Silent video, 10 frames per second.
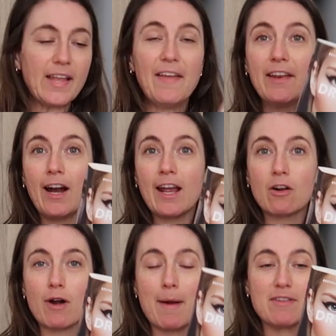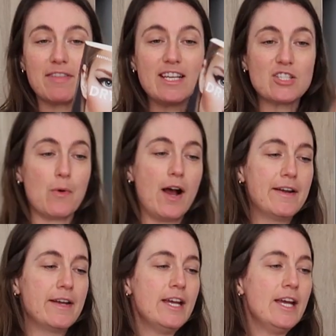And then I grabbed this
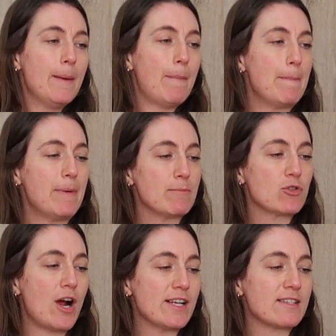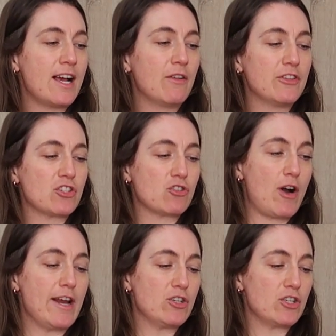one by Pip Drysdale, The
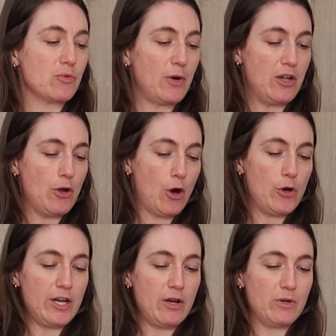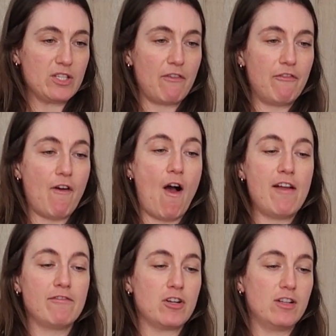Strangers We Know. It was
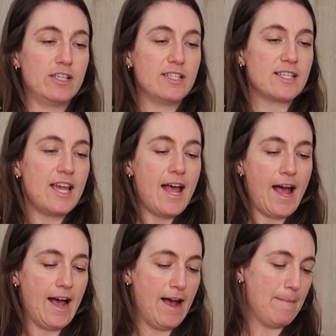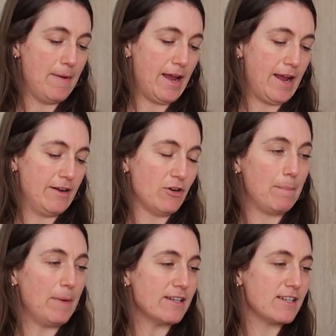$5. And
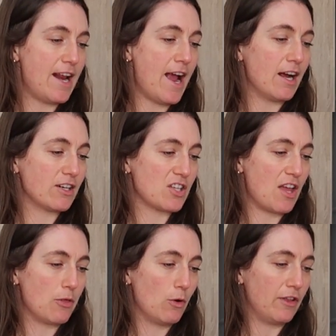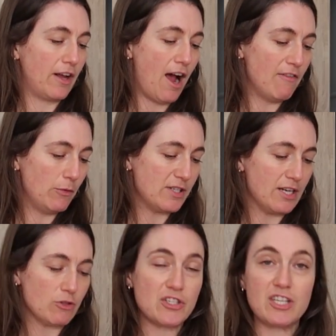I picked it out because I thought the cover was
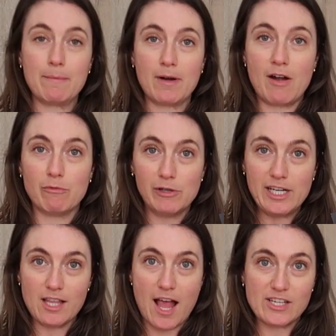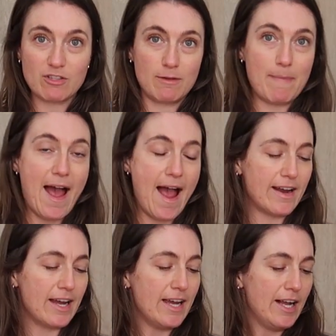interesting, but I realized in the back